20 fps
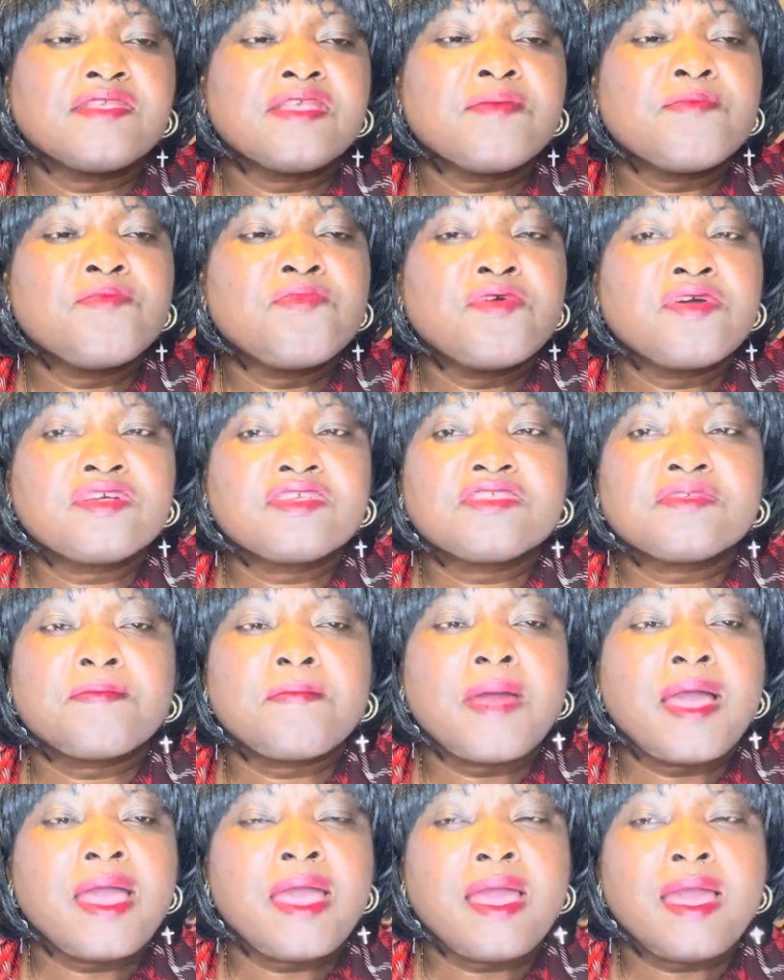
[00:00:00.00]
It broke
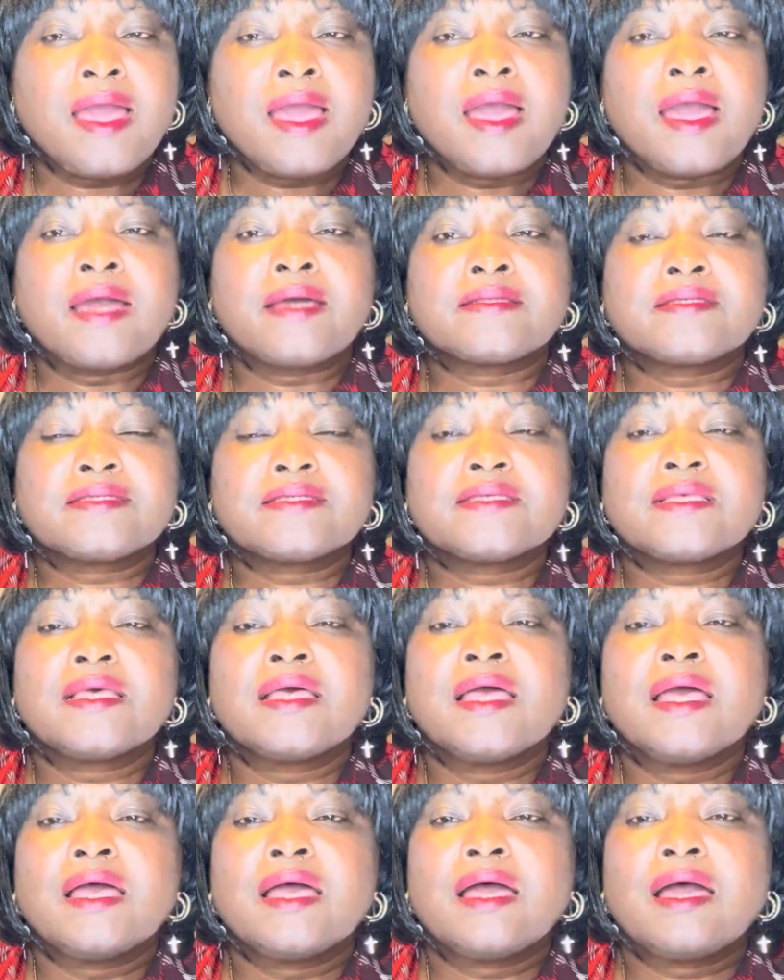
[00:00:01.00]
my heart
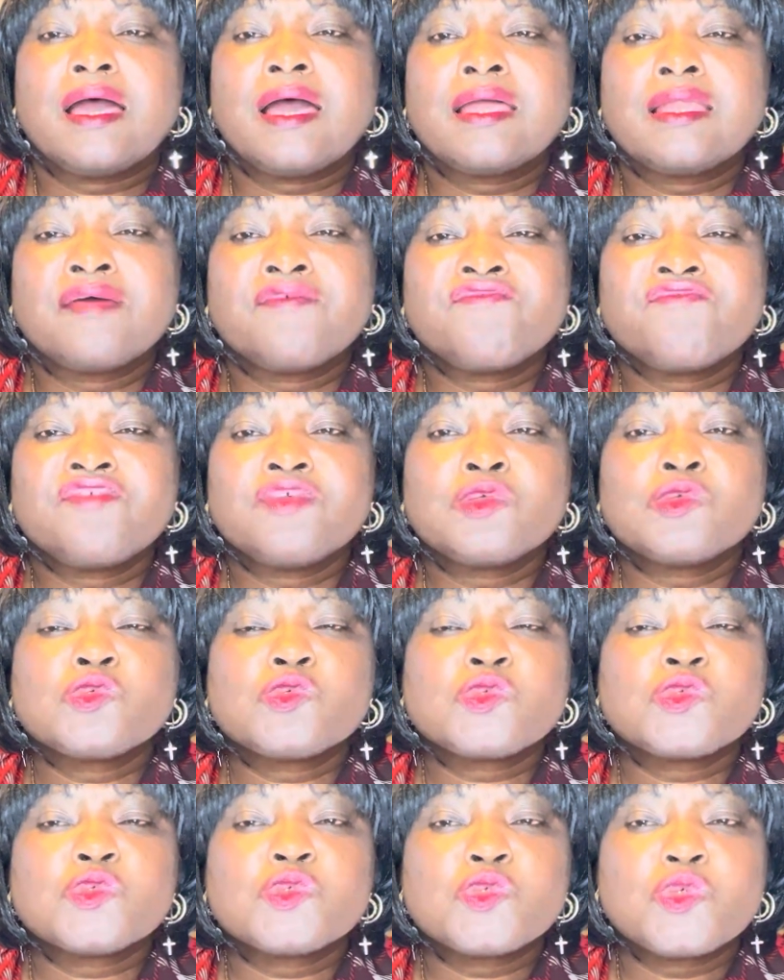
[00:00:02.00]
and I feel
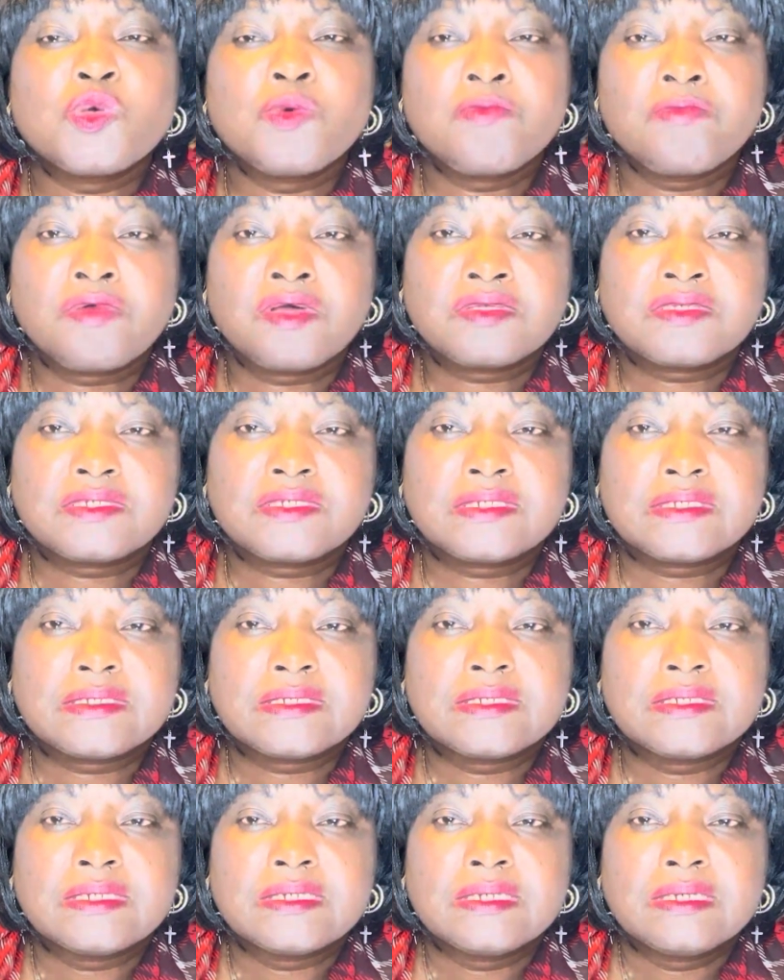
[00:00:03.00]
so much
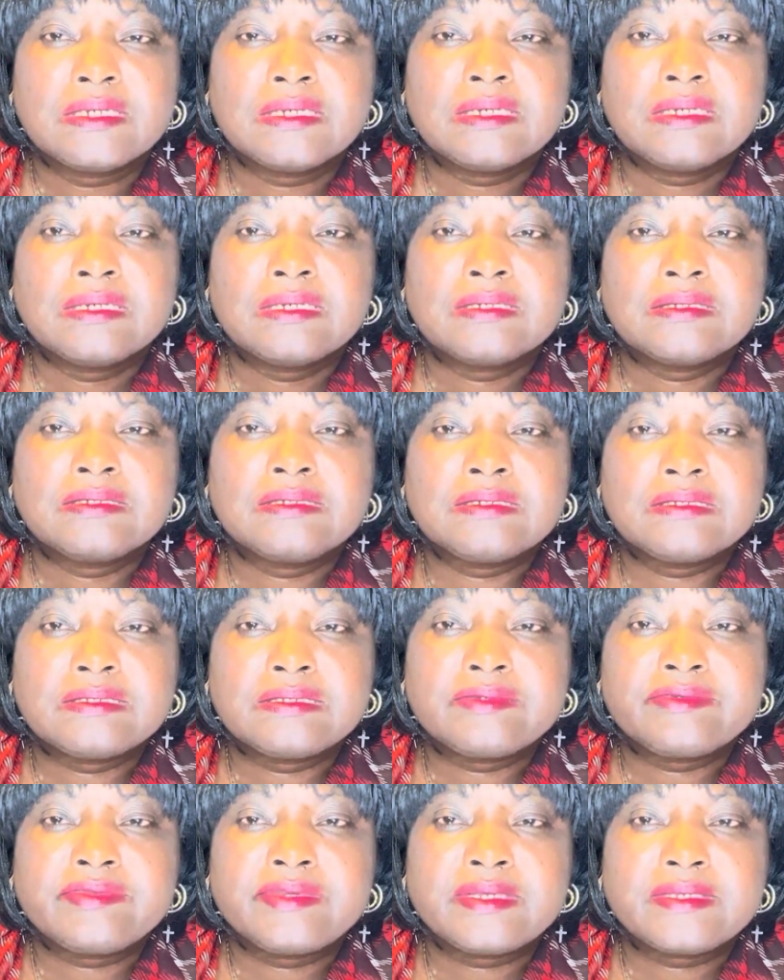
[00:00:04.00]

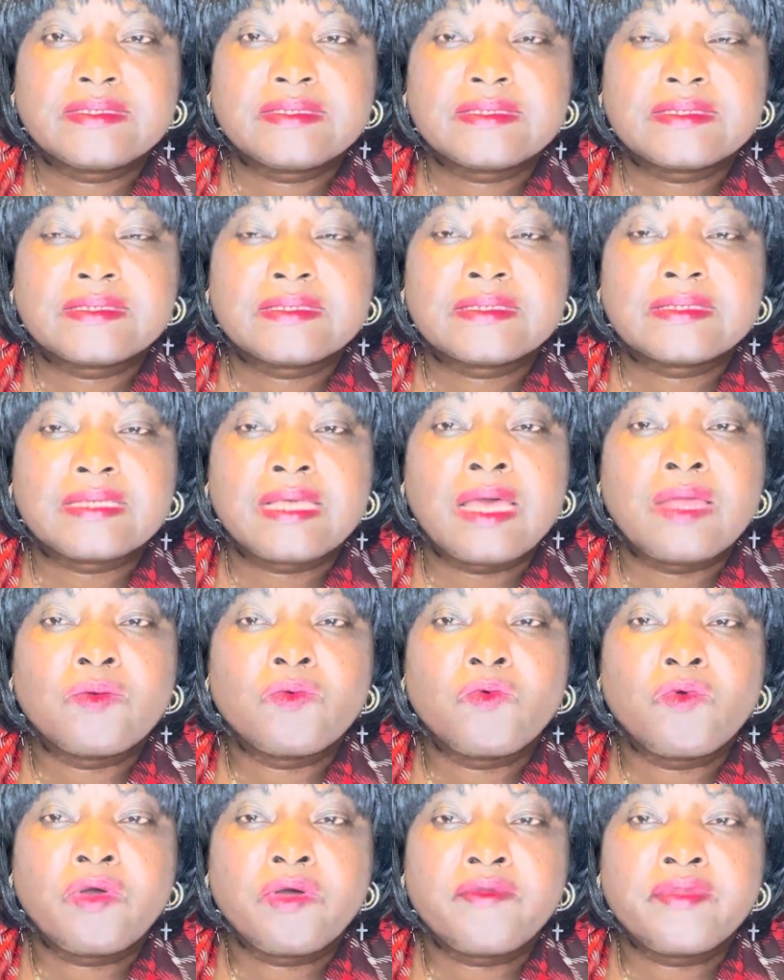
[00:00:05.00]
distress and
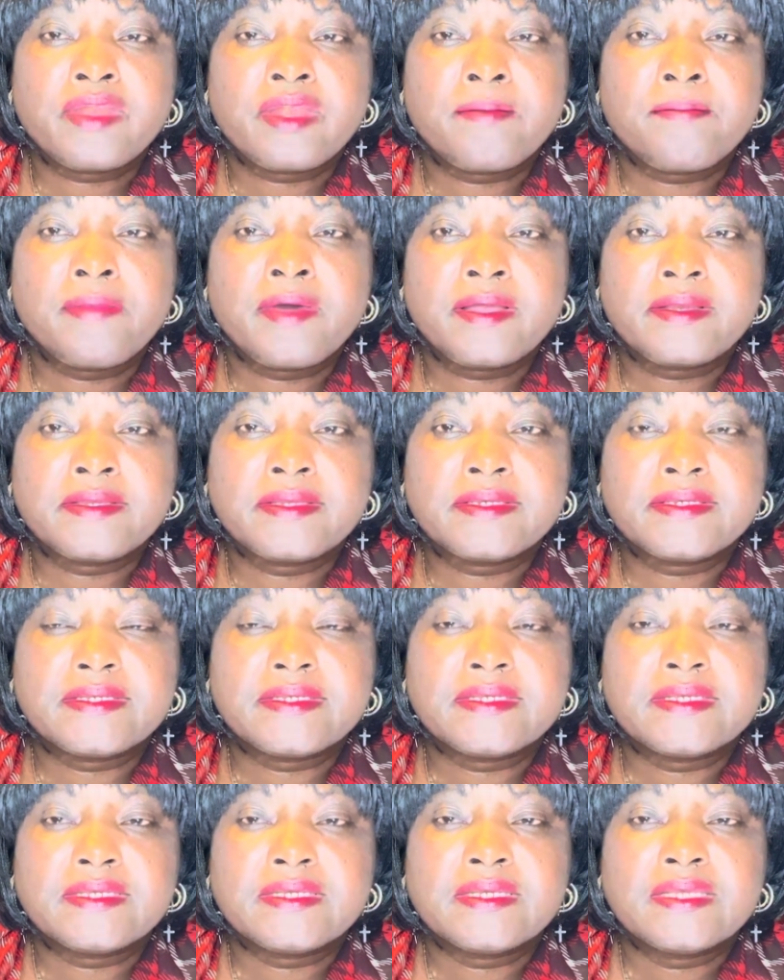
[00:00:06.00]
worried about
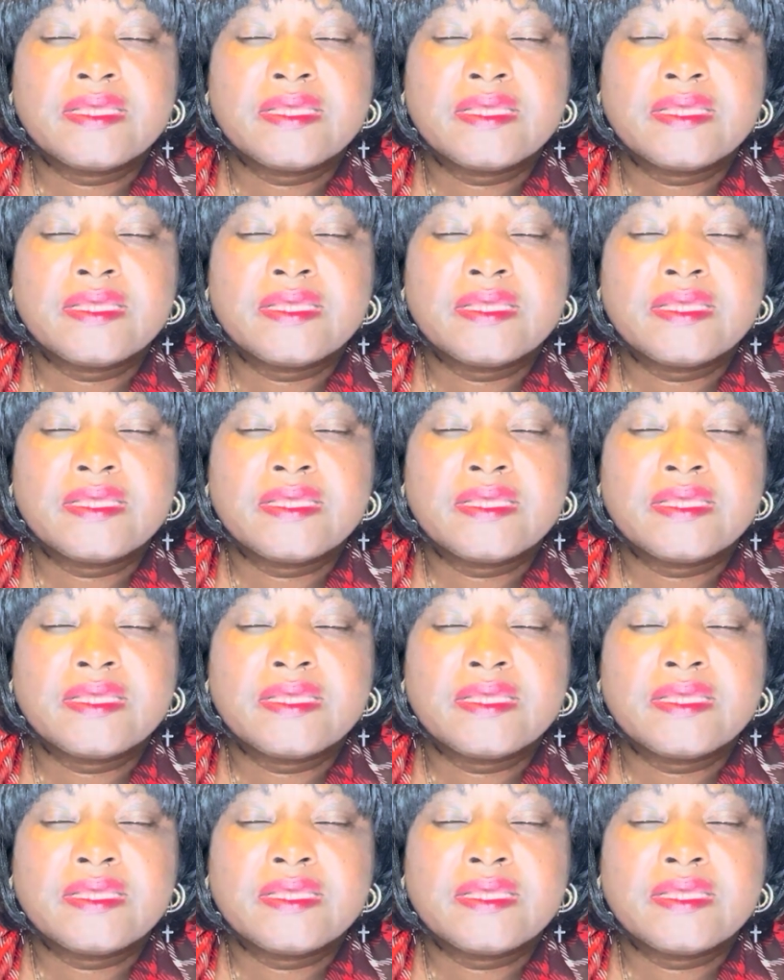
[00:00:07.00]
it,